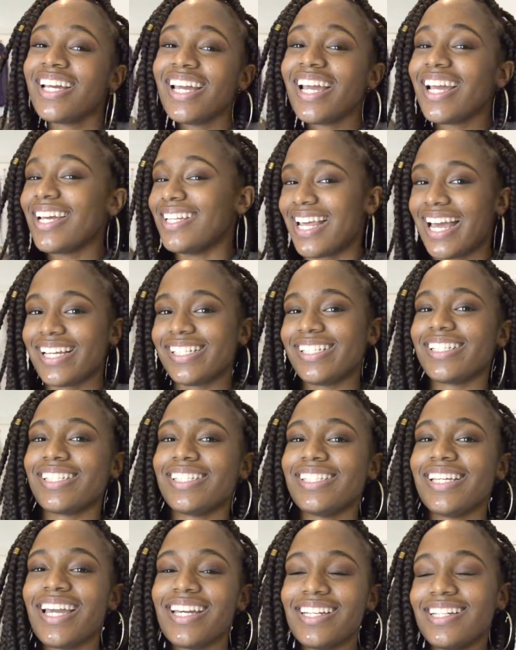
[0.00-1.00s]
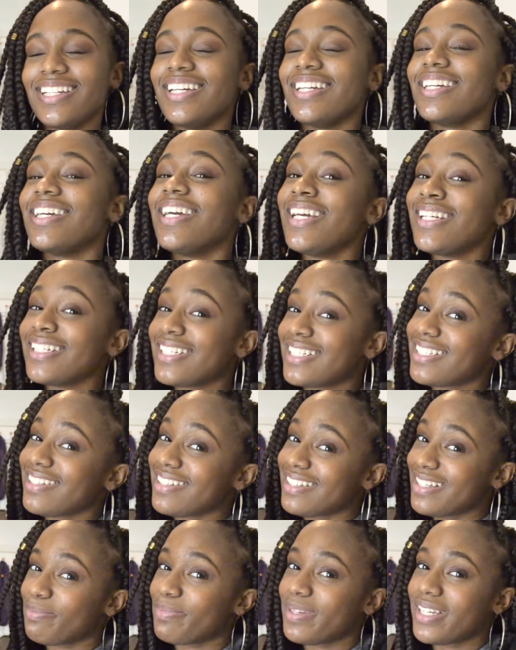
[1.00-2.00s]
and that's exciting.
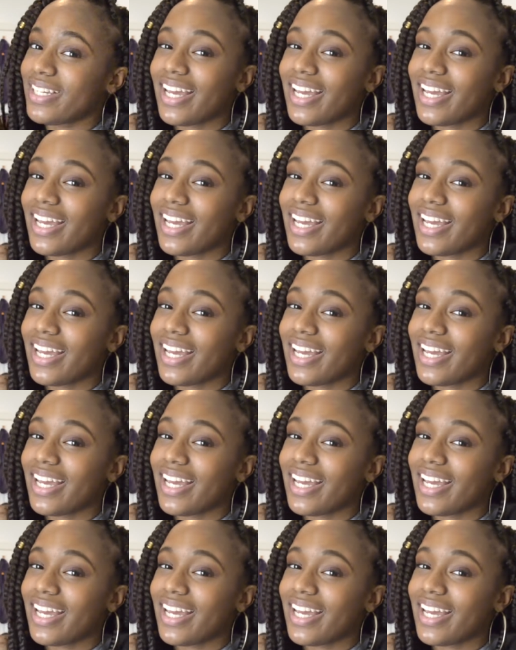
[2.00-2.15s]
So yippee